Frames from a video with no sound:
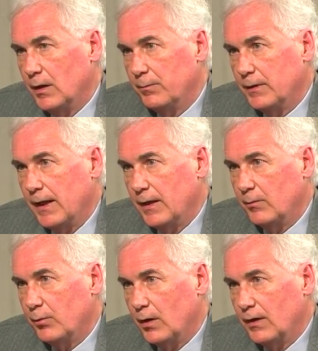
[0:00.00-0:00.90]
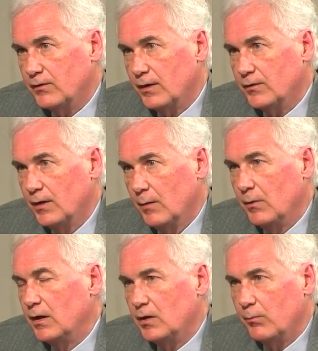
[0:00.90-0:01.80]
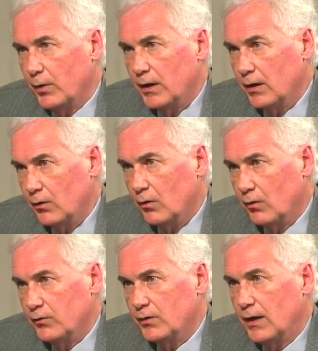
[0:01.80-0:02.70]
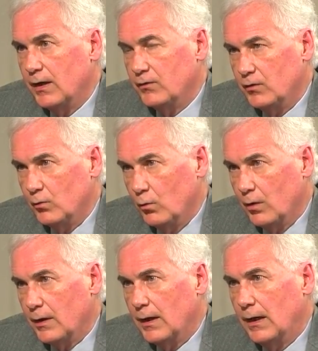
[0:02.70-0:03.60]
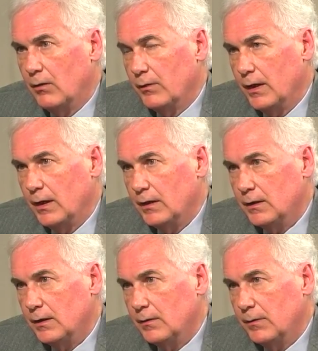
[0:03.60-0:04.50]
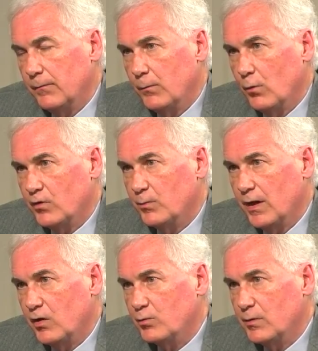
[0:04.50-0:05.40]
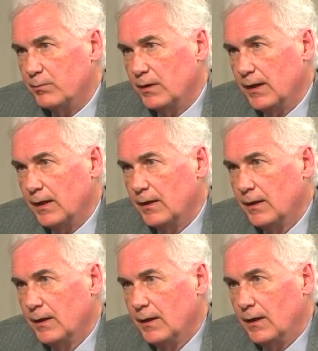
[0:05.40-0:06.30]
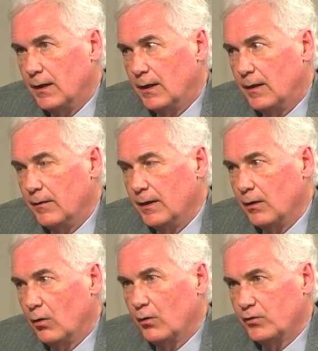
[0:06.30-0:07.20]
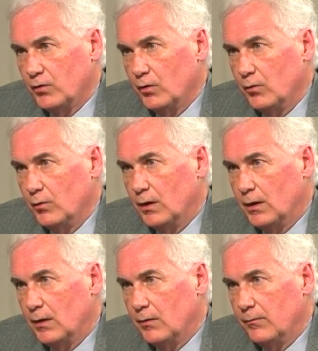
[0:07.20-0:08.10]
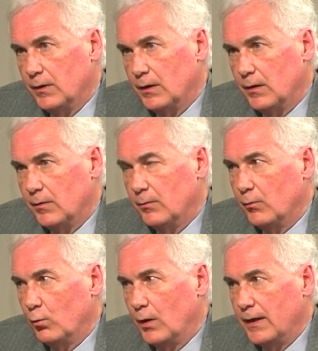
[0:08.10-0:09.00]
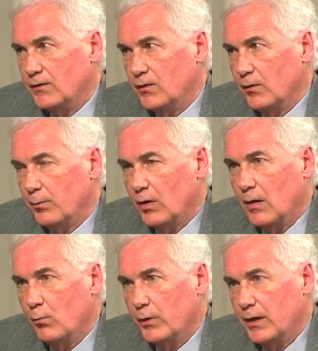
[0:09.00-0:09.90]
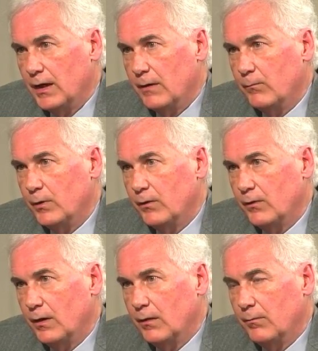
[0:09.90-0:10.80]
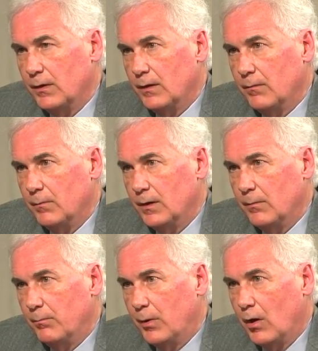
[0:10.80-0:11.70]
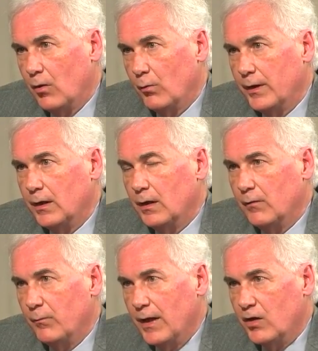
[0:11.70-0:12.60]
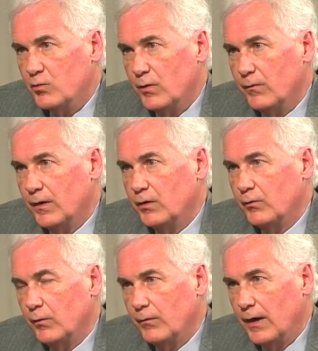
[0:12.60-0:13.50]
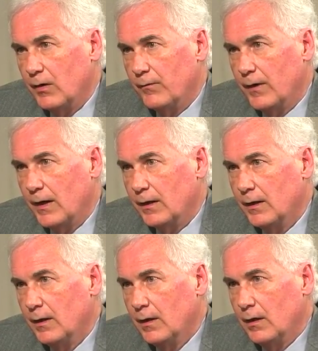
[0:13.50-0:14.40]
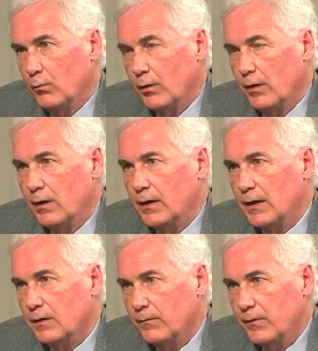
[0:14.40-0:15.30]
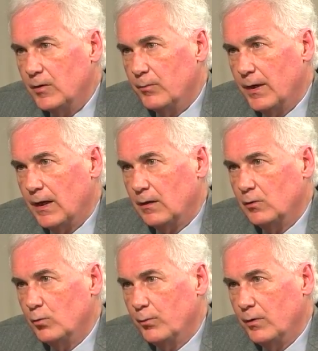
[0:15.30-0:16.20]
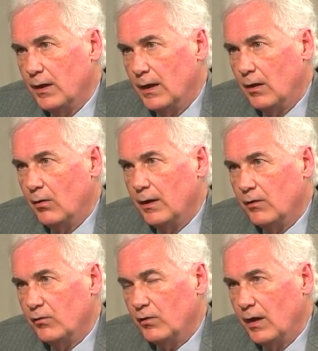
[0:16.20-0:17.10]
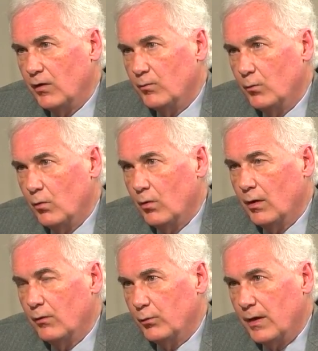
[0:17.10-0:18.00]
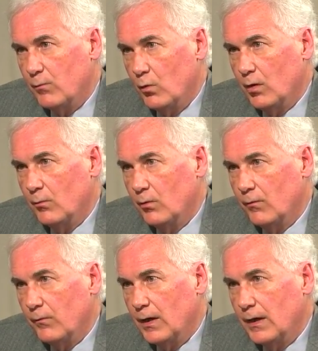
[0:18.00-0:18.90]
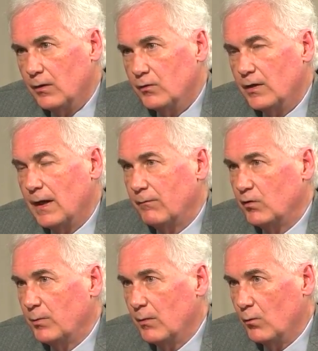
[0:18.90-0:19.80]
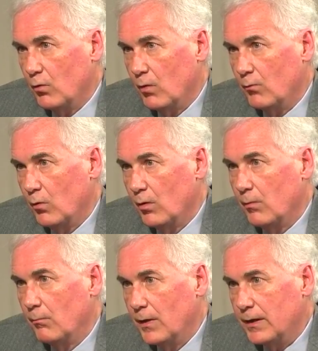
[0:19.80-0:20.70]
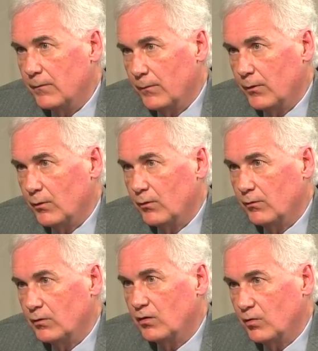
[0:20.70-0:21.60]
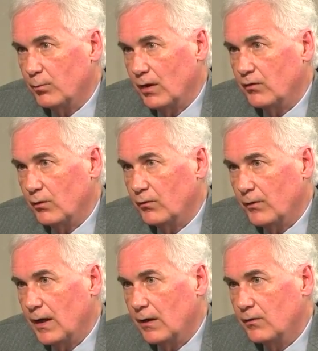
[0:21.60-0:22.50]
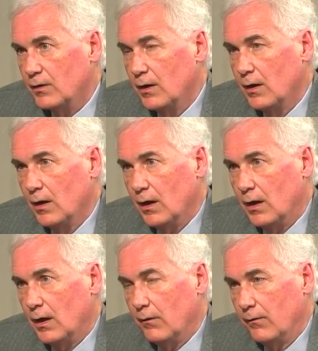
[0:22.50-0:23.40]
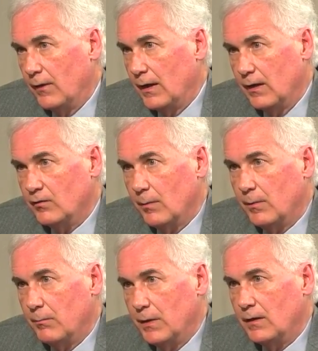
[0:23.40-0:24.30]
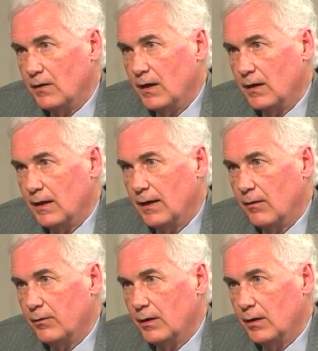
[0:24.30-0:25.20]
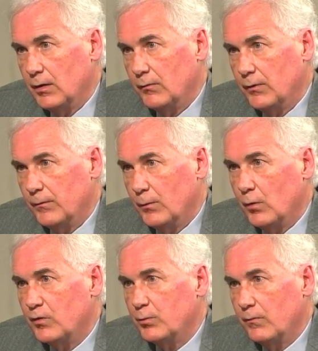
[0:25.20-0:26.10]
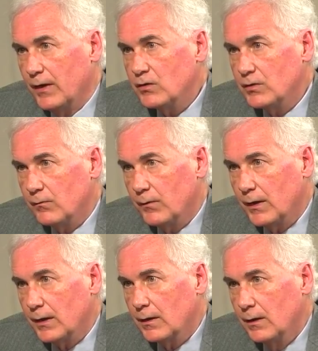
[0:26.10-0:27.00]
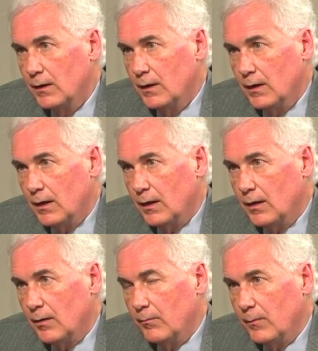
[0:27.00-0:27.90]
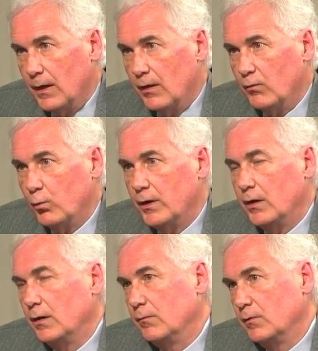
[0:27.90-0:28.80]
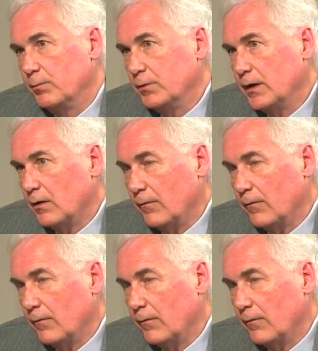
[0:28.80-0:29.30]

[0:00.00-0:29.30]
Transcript: planning process, meaning you bring in all sides and you work out a, a forest management plan. Uh, it also uh, uh, writes the problem we have with uh, uh, uh, borrowing of management funds for firefighting. We're in a negative feedback loop now as, as more as we have more and more fires and have to spend more and more money for those to suppress those fires. that ends up being taken out of forest prevention funding. Um, as we deplete our